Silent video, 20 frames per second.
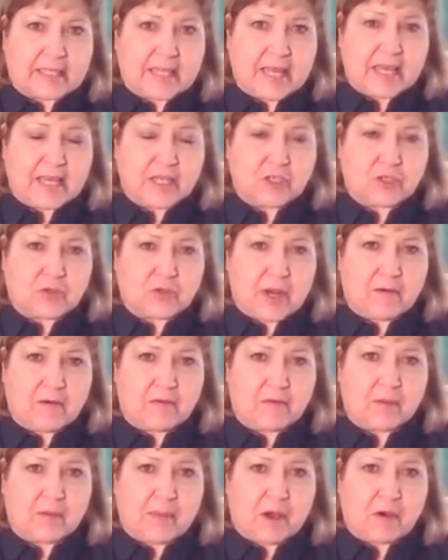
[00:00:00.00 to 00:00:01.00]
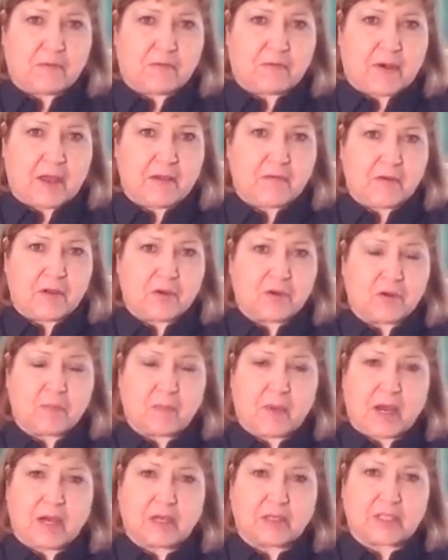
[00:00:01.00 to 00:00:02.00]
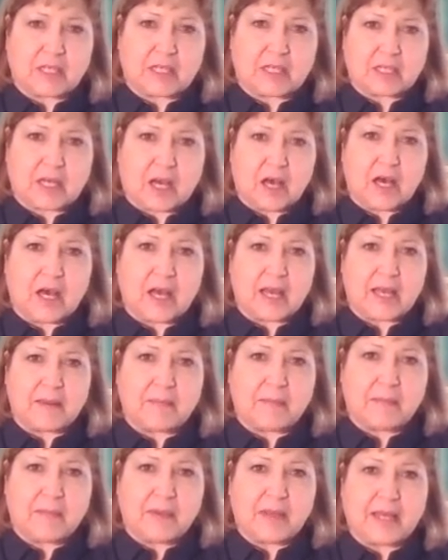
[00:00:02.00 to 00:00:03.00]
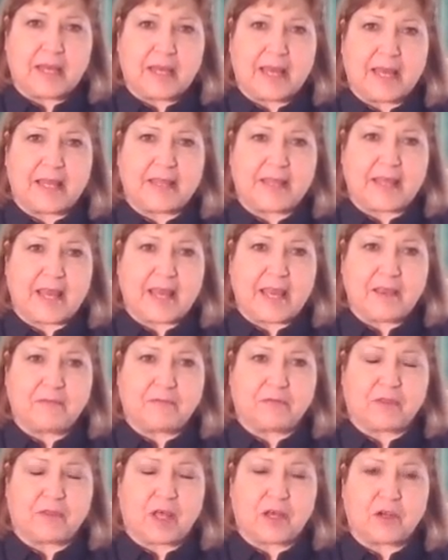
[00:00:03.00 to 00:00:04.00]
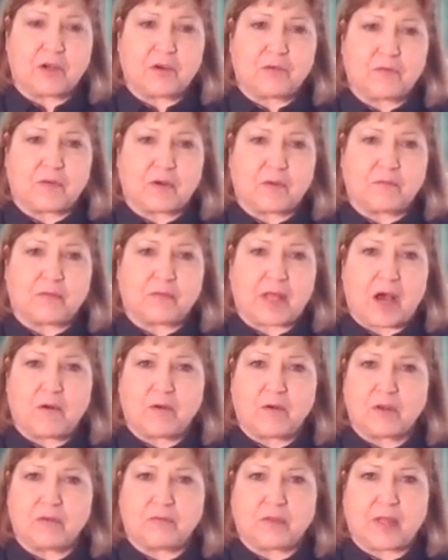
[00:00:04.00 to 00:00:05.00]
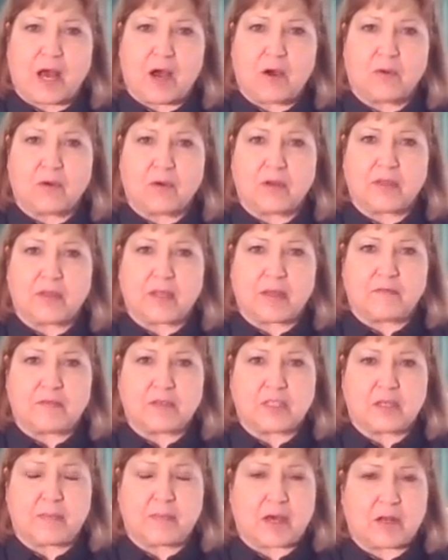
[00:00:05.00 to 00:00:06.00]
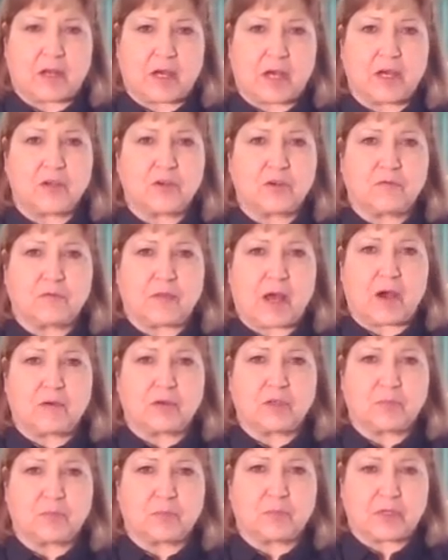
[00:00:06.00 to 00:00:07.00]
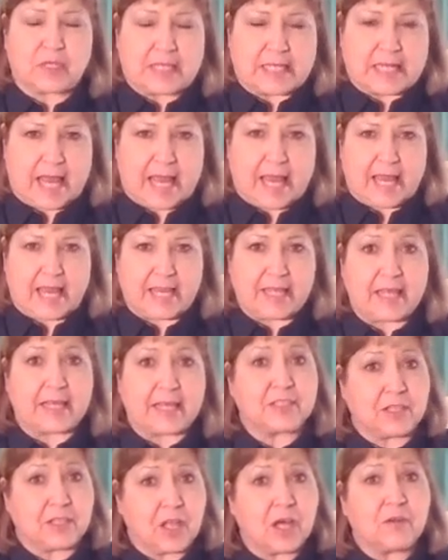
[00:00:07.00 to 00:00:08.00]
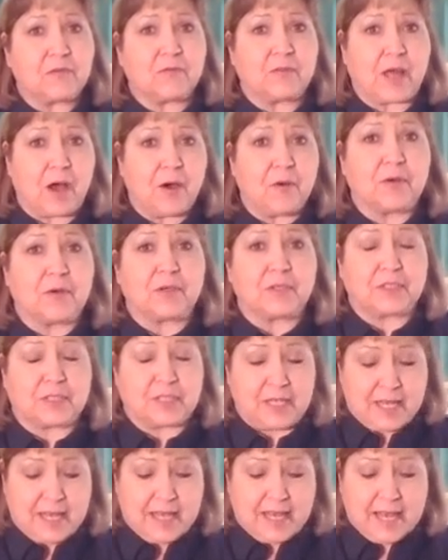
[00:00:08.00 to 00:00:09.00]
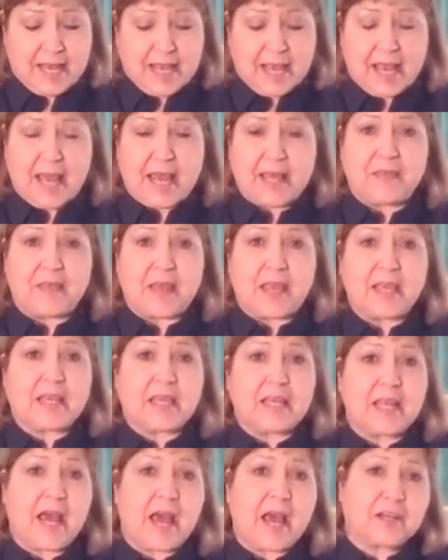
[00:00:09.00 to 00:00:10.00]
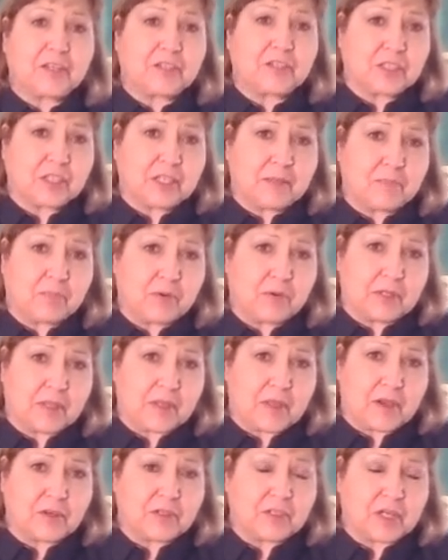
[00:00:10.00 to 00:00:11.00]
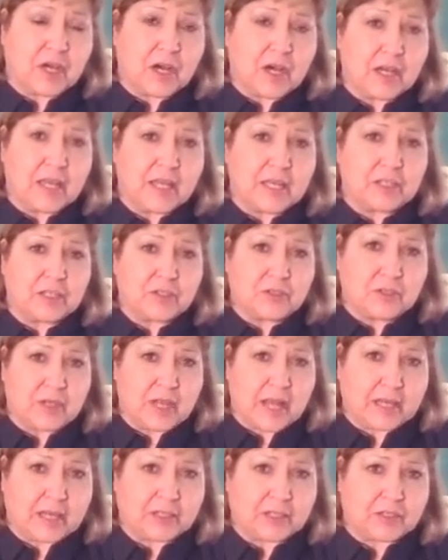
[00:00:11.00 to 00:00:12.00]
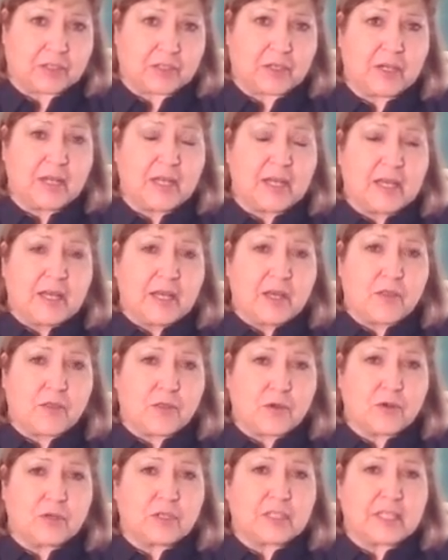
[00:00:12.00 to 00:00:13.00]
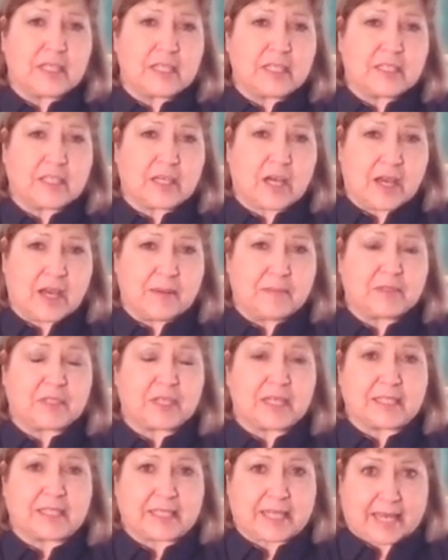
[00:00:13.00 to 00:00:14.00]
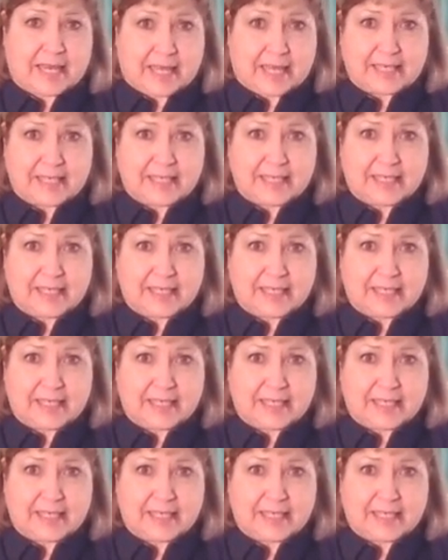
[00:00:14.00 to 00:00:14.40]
They can travel about 500 miles at a time, and they flutter from flower to flower. They visit about 100 flowers per day. That's a lot of flowers. And they can actually put their tongue into nectar 13 times a second.